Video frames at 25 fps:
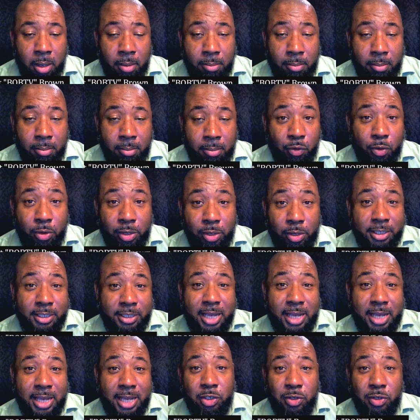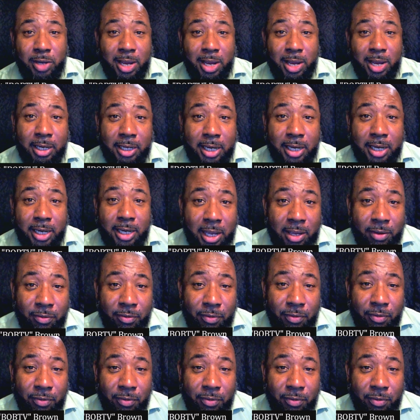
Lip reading: before this guy tried to leave